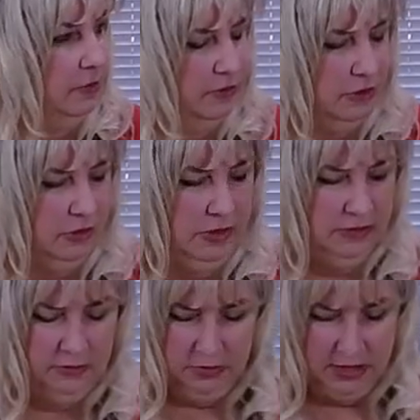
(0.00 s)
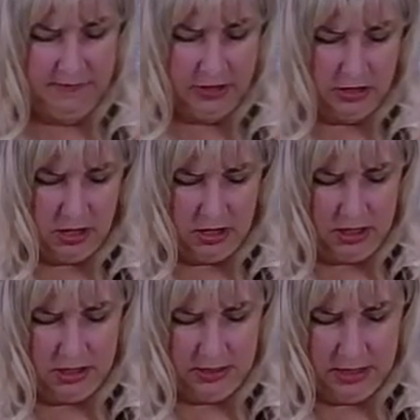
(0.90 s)
ornaments, believe it or
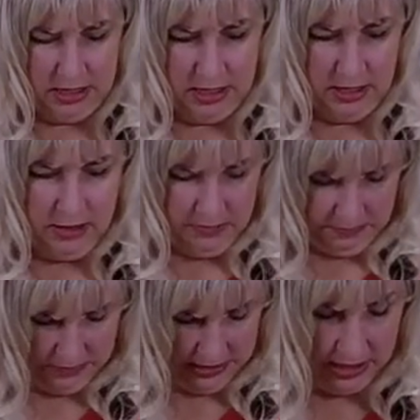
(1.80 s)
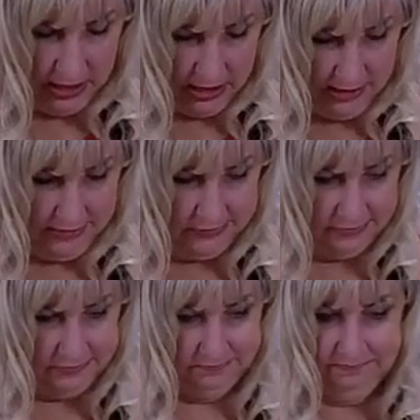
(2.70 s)
not, because
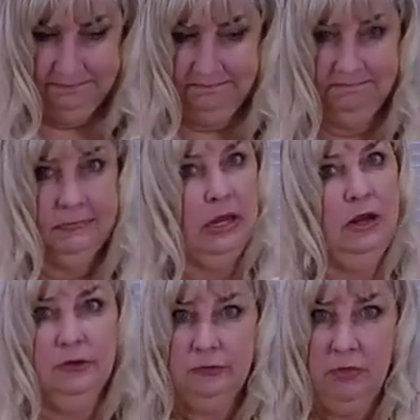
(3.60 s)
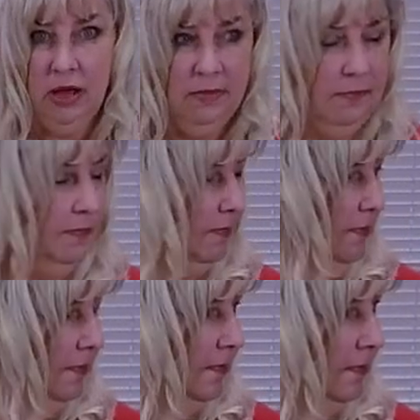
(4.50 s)
here's my
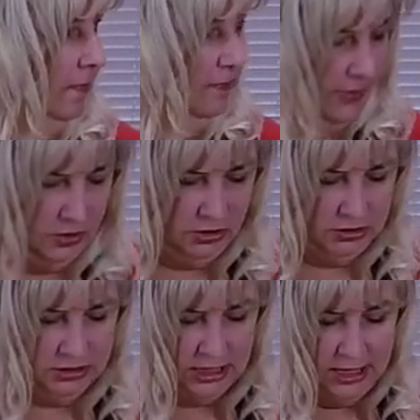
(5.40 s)
fault,